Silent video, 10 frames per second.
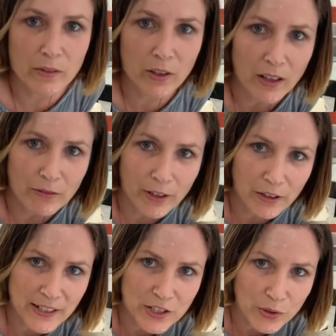got a very
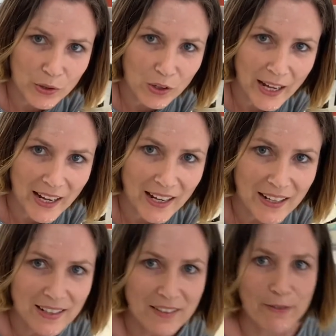tall
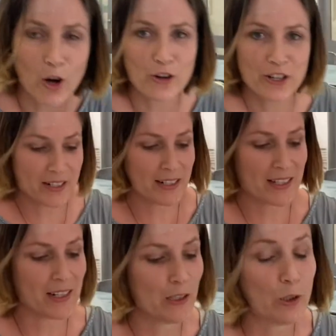forehead, and it's
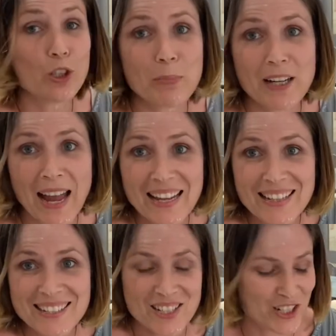going to look a bit
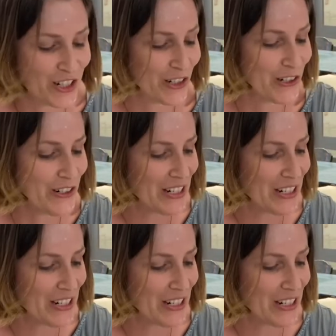alien to you,